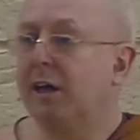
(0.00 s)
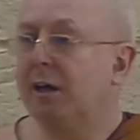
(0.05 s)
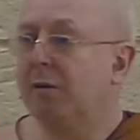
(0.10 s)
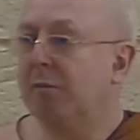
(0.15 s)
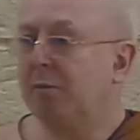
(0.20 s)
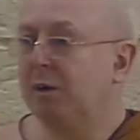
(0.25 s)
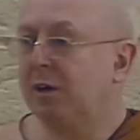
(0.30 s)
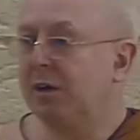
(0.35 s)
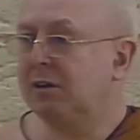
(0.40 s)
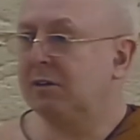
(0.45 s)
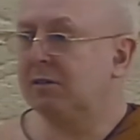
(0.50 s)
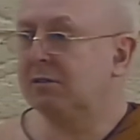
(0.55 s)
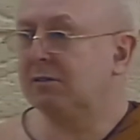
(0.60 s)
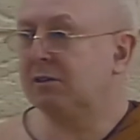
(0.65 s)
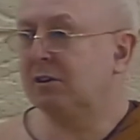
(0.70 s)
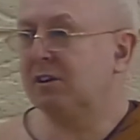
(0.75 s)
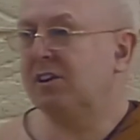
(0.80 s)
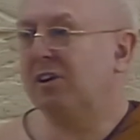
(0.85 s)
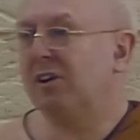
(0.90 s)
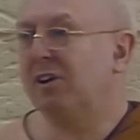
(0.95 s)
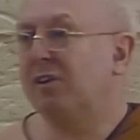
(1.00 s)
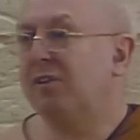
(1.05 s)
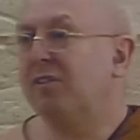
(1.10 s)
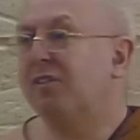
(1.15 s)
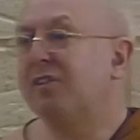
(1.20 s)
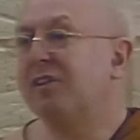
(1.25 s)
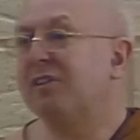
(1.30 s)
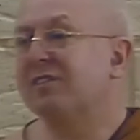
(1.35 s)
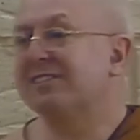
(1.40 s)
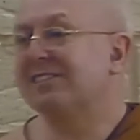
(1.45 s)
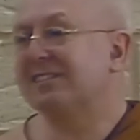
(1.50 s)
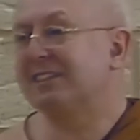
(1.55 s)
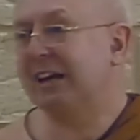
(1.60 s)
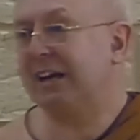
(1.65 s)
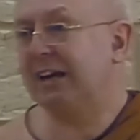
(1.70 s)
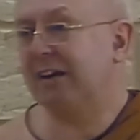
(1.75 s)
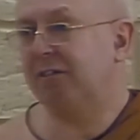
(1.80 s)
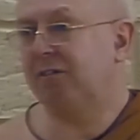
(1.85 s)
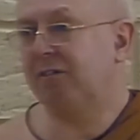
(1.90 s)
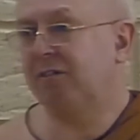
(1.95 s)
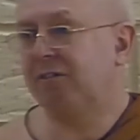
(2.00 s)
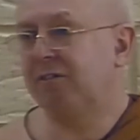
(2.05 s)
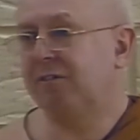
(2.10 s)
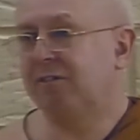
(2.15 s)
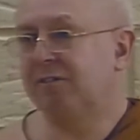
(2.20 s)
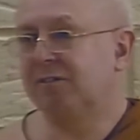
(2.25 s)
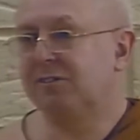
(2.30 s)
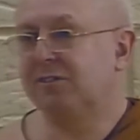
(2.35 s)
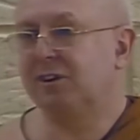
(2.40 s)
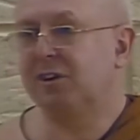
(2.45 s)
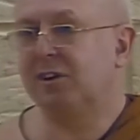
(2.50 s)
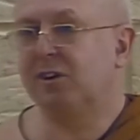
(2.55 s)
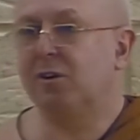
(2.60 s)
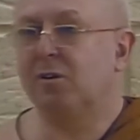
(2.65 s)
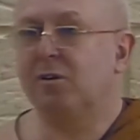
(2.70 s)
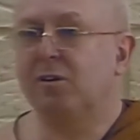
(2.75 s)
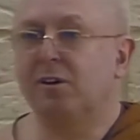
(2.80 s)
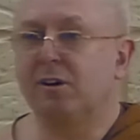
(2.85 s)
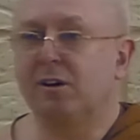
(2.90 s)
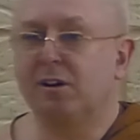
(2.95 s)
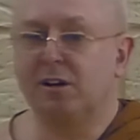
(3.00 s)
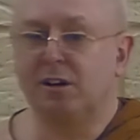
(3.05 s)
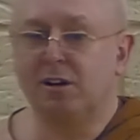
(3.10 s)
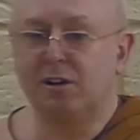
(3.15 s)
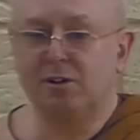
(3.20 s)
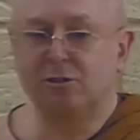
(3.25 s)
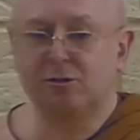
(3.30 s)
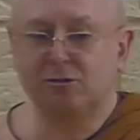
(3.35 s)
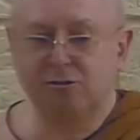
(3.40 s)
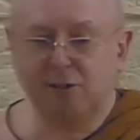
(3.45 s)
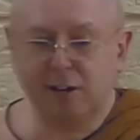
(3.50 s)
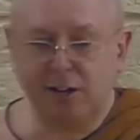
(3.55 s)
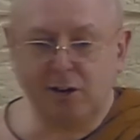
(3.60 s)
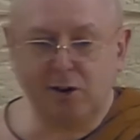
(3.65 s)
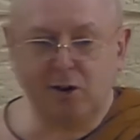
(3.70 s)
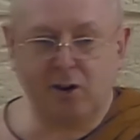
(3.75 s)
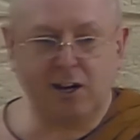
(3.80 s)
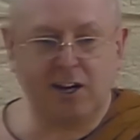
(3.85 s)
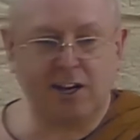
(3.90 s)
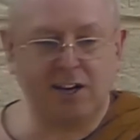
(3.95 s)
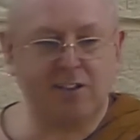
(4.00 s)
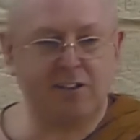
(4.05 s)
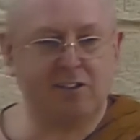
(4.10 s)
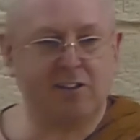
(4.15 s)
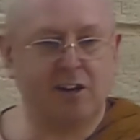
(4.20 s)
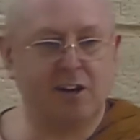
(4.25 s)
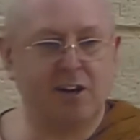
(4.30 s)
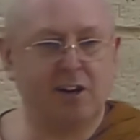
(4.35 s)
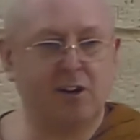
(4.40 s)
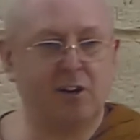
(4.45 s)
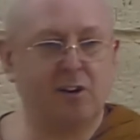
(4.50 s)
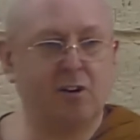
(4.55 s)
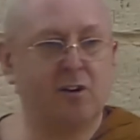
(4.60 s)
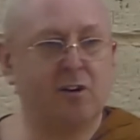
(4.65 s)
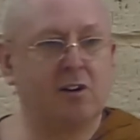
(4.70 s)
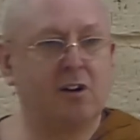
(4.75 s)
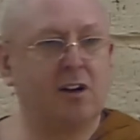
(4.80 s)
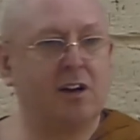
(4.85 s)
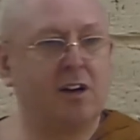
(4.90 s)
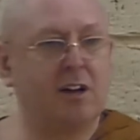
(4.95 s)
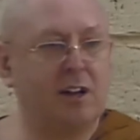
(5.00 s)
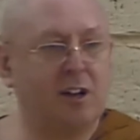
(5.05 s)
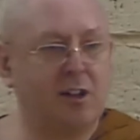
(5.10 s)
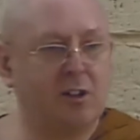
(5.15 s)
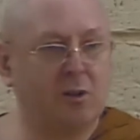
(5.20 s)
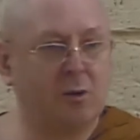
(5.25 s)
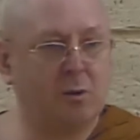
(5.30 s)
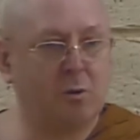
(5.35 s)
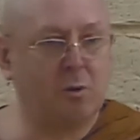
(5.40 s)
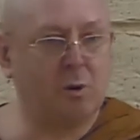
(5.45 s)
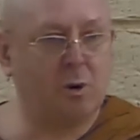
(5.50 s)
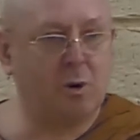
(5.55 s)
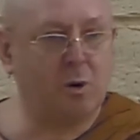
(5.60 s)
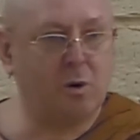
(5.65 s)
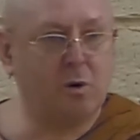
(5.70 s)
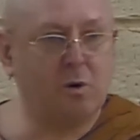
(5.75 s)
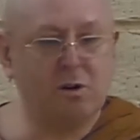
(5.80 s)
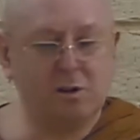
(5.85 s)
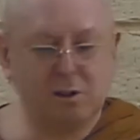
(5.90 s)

that means that you feel safe. So you're not going to tread on anything, you're not going to hit the wall,